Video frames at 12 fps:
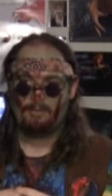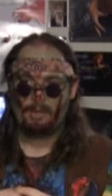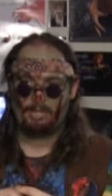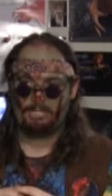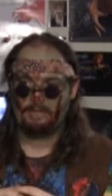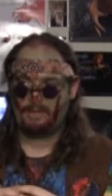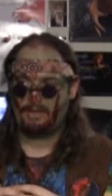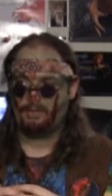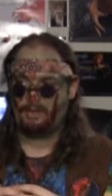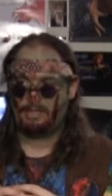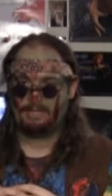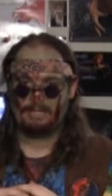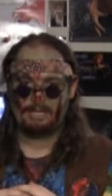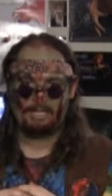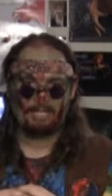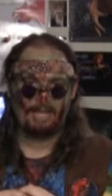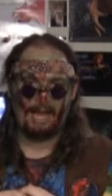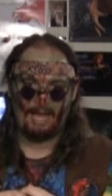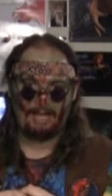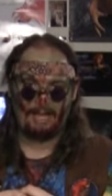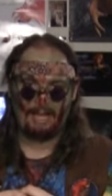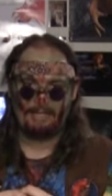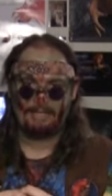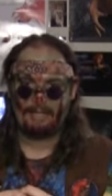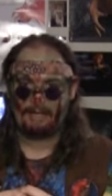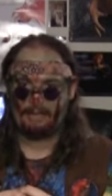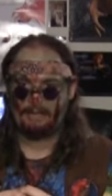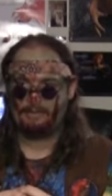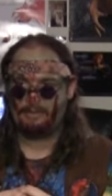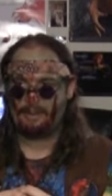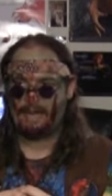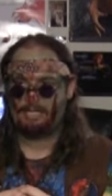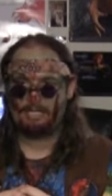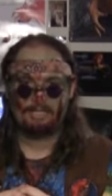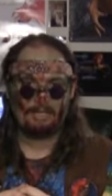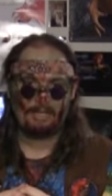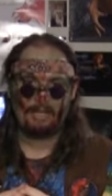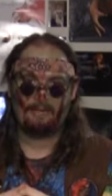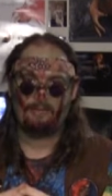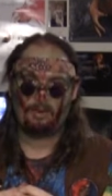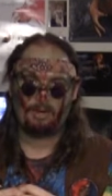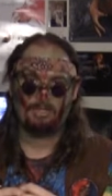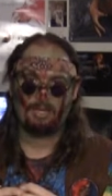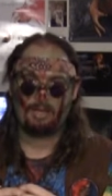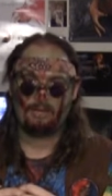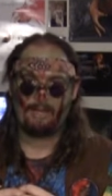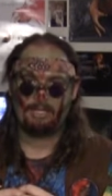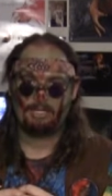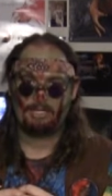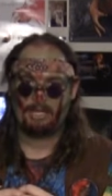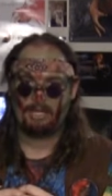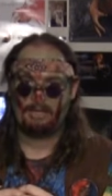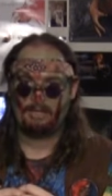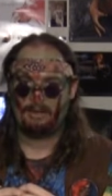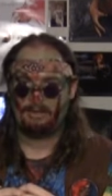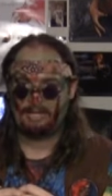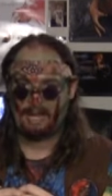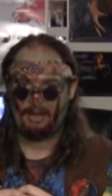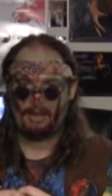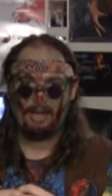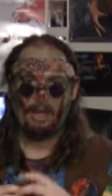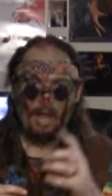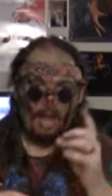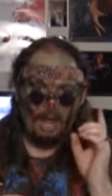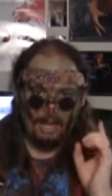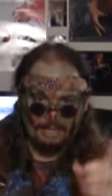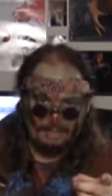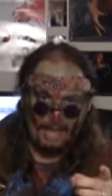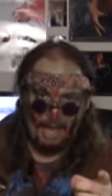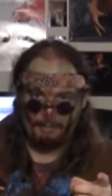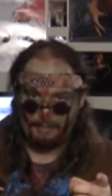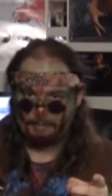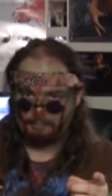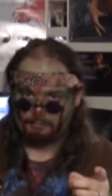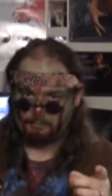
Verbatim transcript: Most of it was uh, just highlights of the matches, and then of course all the matches in their entirety. Except